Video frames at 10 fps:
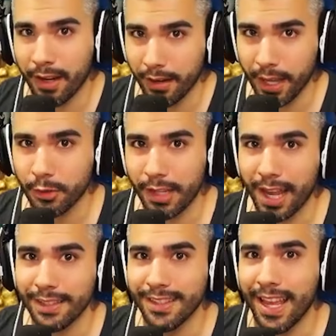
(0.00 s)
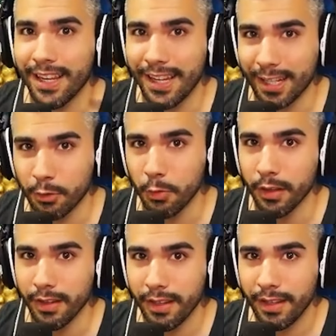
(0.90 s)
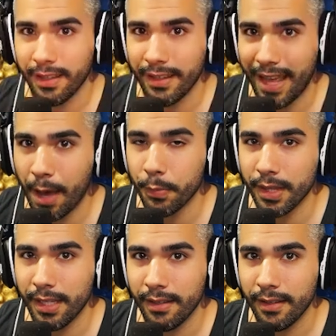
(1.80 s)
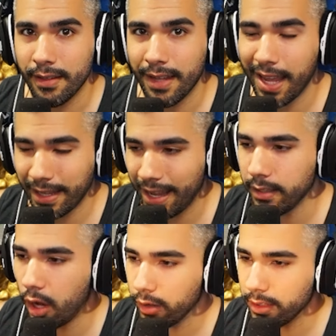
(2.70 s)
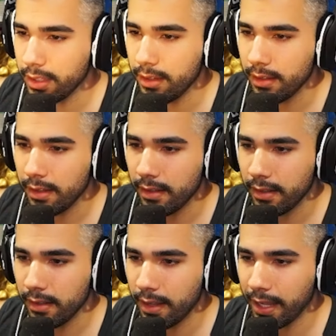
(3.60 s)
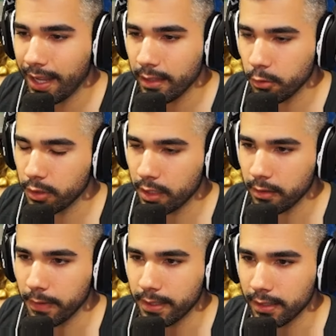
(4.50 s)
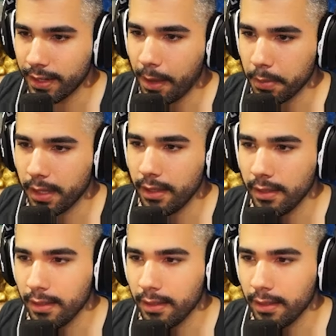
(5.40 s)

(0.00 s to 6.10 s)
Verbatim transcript: I'll catch you guys in the next one. Apathy, aka Donkathy, aka twitch.tv slash apathy,